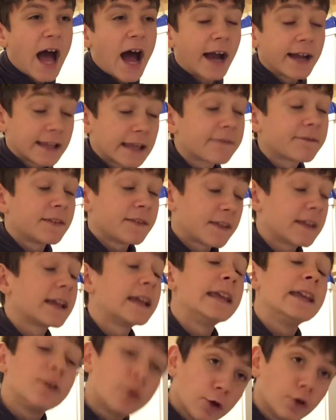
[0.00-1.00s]
I definitely think
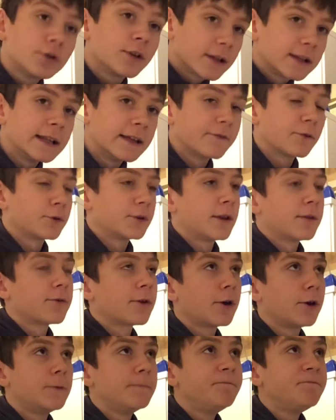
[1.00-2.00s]
he could live on his
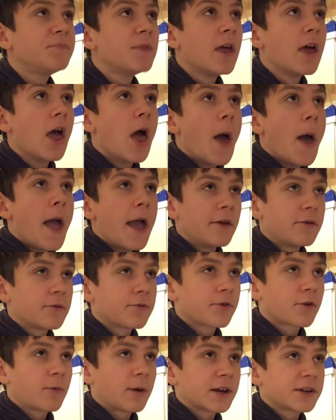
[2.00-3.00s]
own. It's
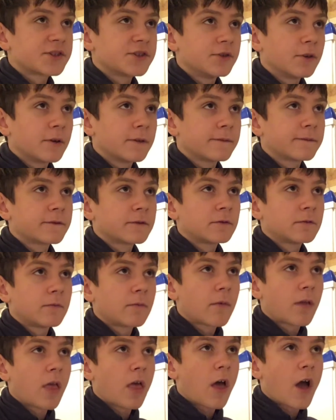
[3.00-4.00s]
just a question of
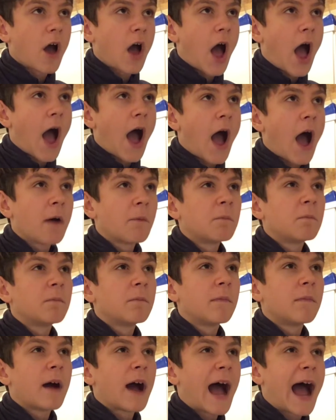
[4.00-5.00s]

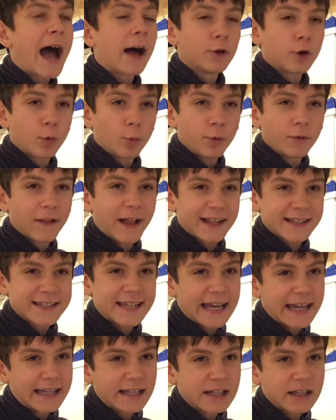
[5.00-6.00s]
how long will that
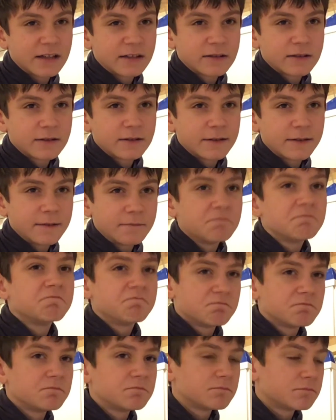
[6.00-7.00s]
take.
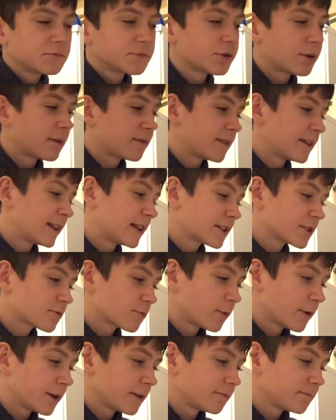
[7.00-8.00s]
So I think that's
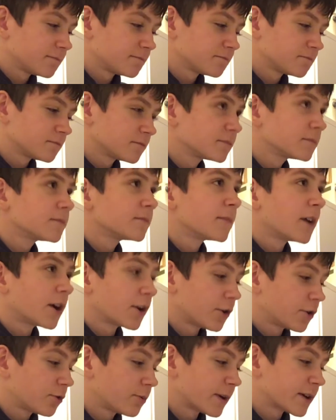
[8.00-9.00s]
quite a
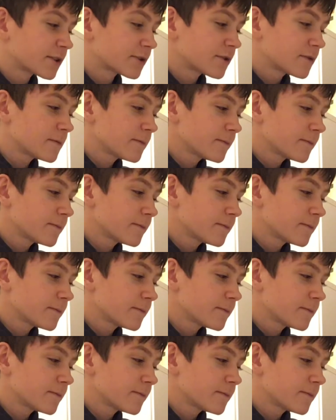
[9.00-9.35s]
good question.